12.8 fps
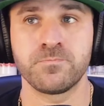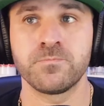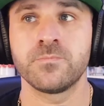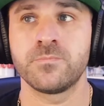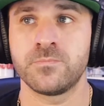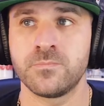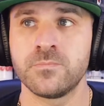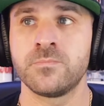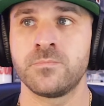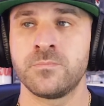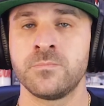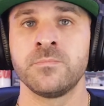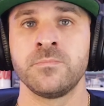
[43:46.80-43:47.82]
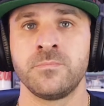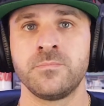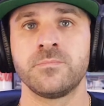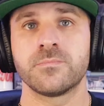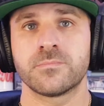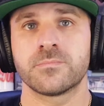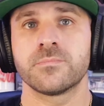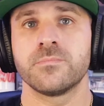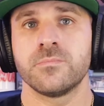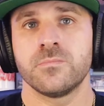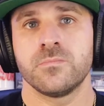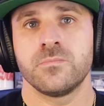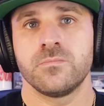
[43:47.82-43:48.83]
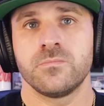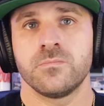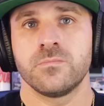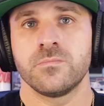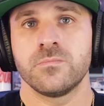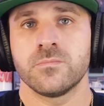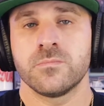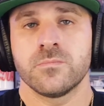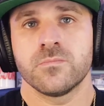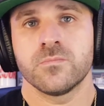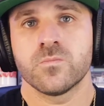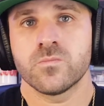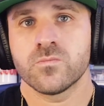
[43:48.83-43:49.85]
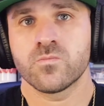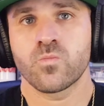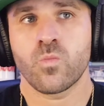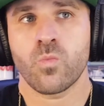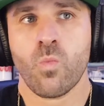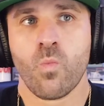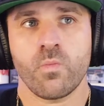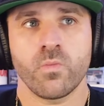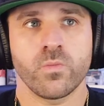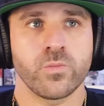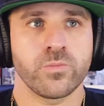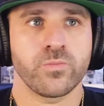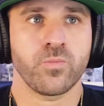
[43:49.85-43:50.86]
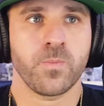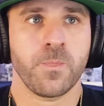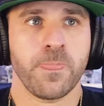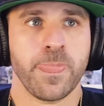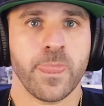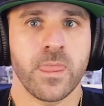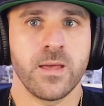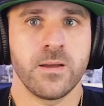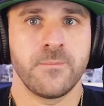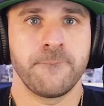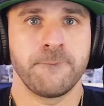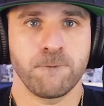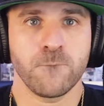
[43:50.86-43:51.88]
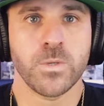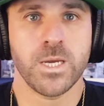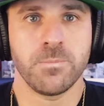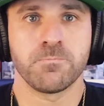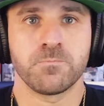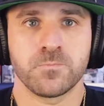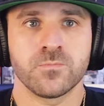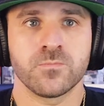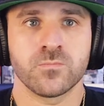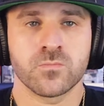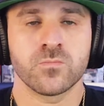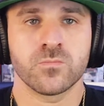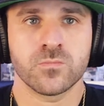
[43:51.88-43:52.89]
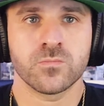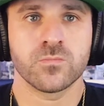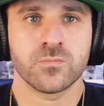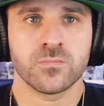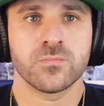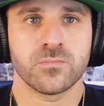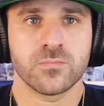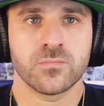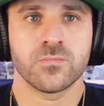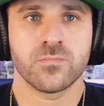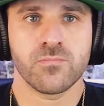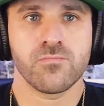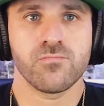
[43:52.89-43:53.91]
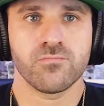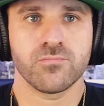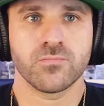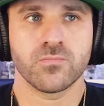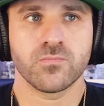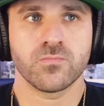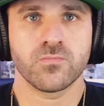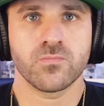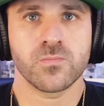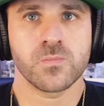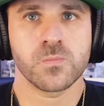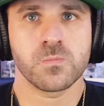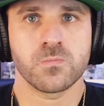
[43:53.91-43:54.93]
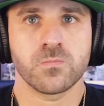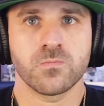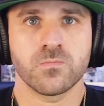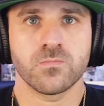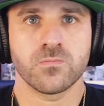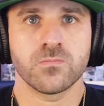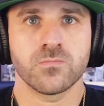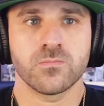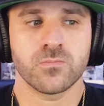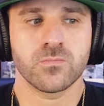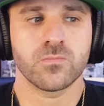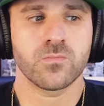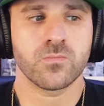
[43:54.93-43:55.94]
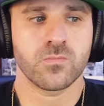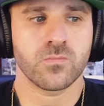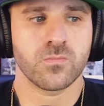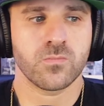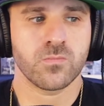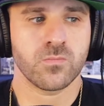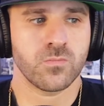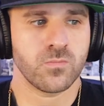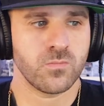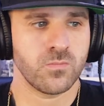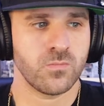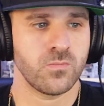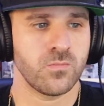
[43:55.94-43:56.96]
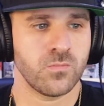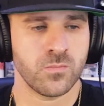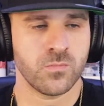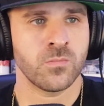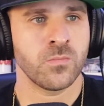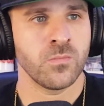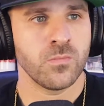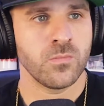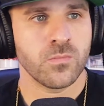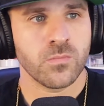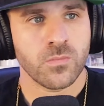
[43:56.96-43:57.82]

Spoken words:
Fill in for him where when he left, we were like, okay, we're kind of going to miss that part. But I really think Clayton Beter can step in that role and do really well. Again, have a great day, everyone. See you later.